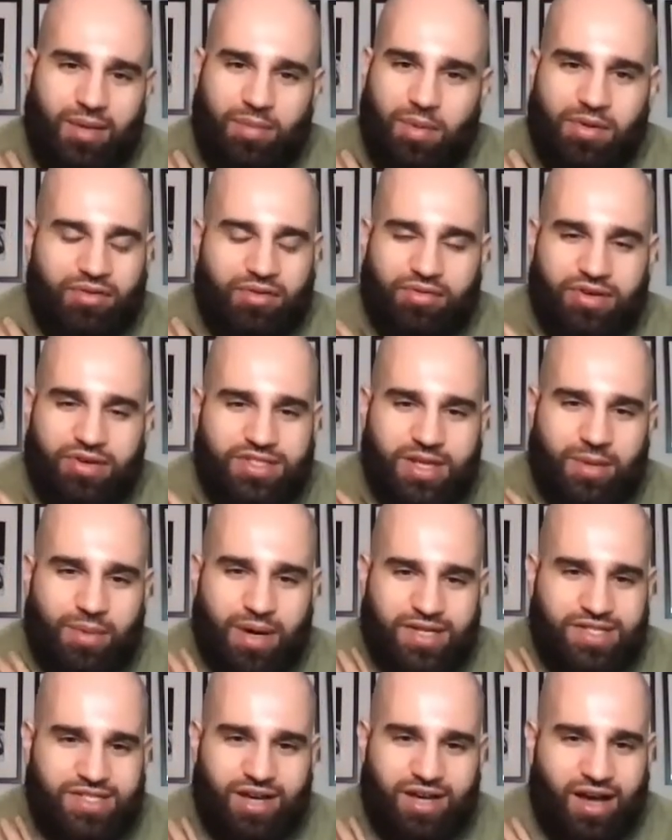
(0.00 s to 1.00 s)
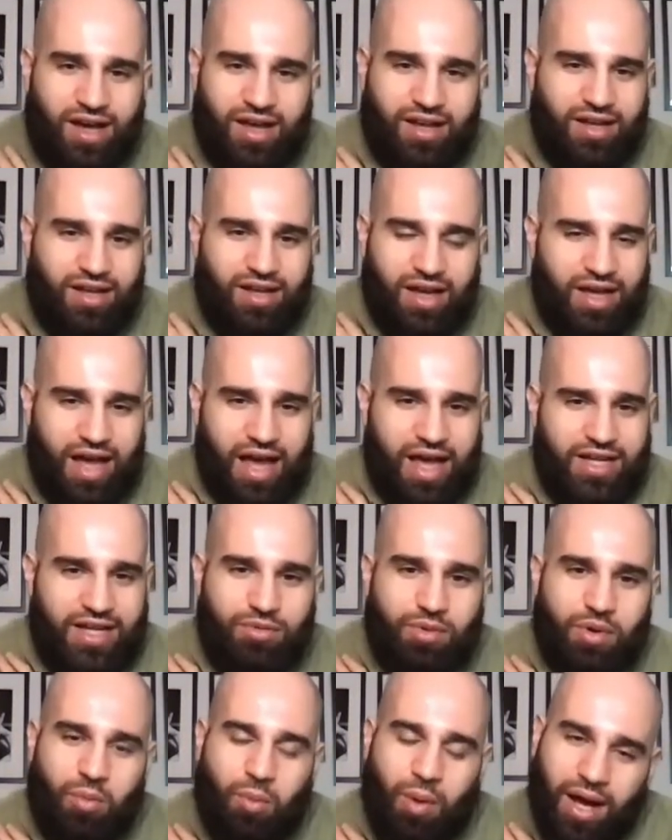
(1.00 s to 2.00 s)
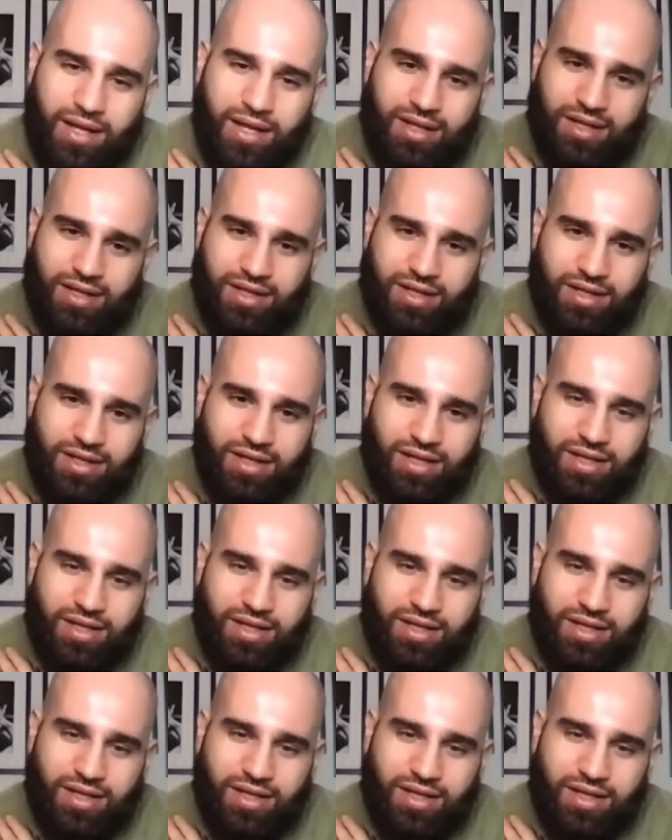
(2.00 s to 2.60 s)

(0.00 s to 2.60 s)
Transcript: I remember weird. The first time I saw it, I had to rewind it.